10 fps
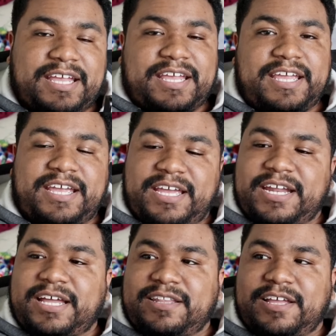and
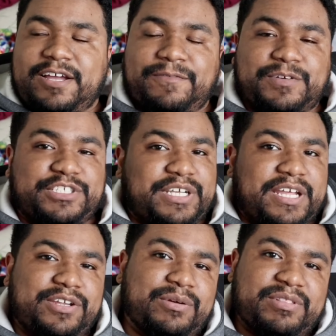I love what you
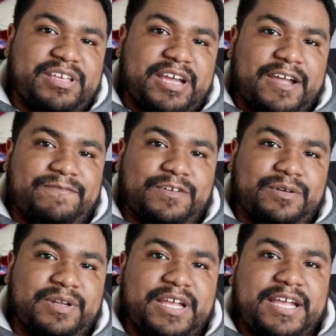can do with the
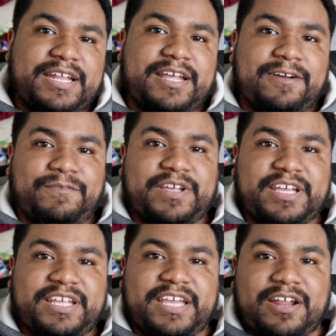iPhone. Now, if we
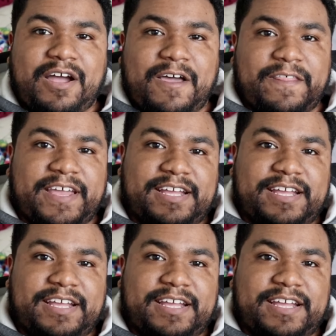could get all that